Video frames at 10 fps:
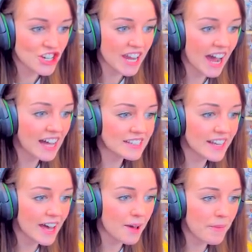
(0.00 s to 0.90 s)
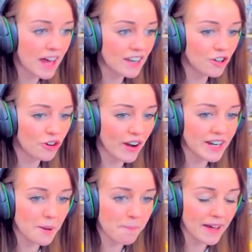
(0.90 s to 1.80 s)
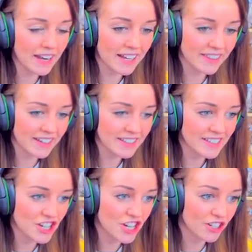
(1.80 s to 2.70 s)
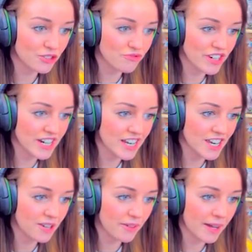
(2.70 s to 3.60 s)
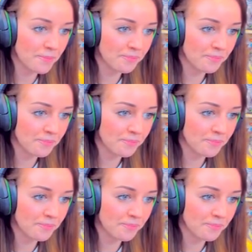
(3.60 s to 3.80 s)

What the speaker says: She has a little gray number like this that she looks really cute in.